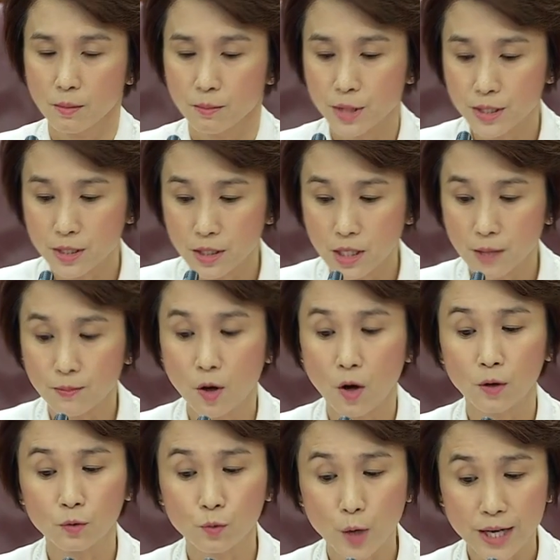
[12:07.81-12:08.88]
Mr. Yip
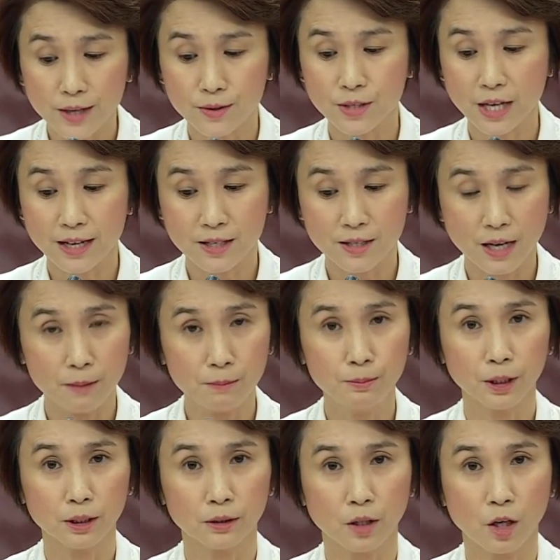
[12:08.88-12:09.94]
Hong Wing's
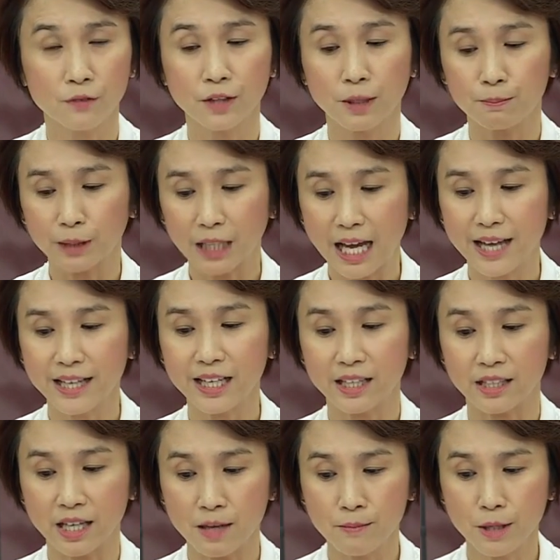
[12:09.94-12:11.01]
example of applying
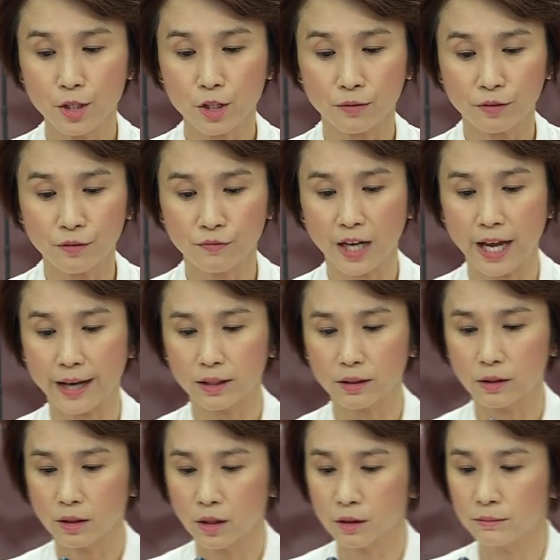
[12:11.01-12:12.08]
an image of the flag
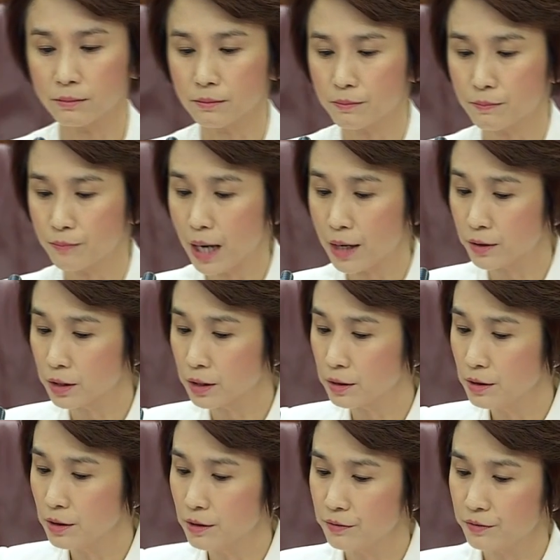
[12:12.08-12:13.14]
on
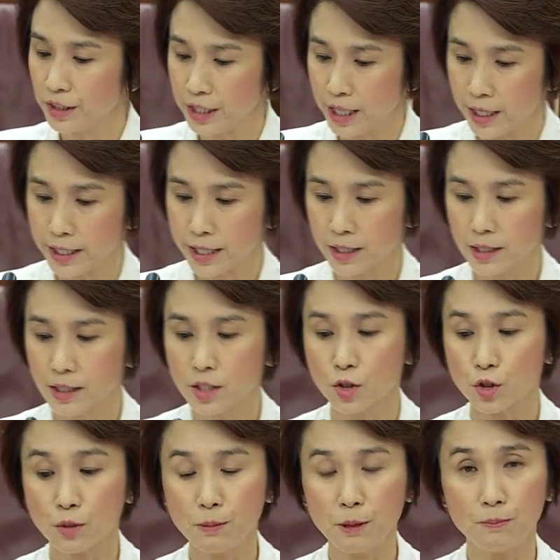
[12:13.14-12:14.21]
paraphernalia
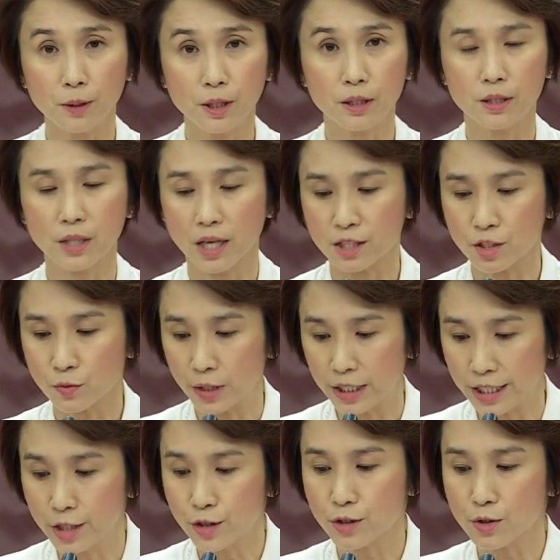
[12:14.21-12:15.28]
to be burned as
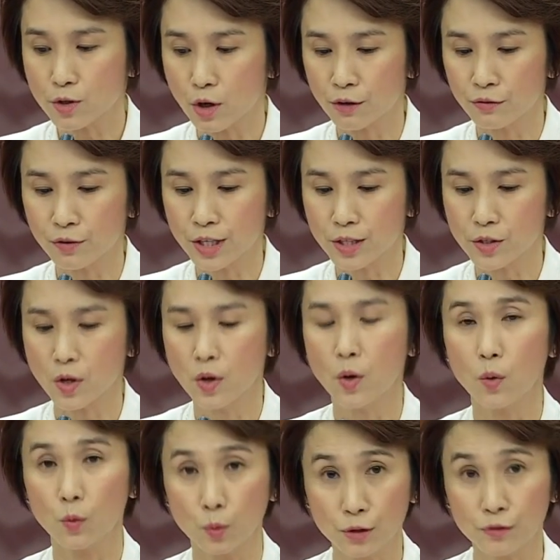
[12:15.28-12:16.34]
religious offerings
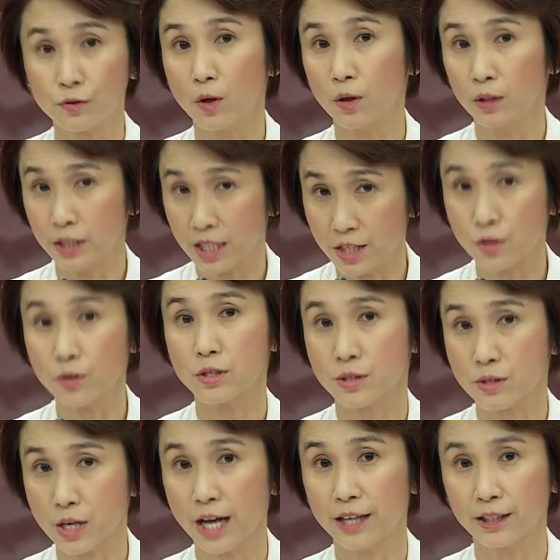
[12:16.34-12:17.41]
would fall into
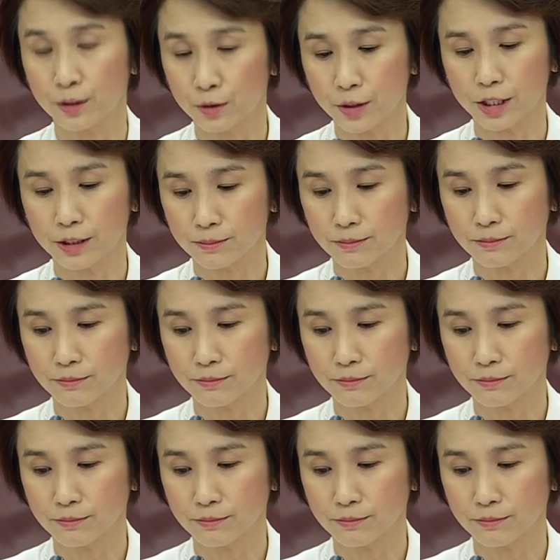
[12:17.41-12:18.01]
this category.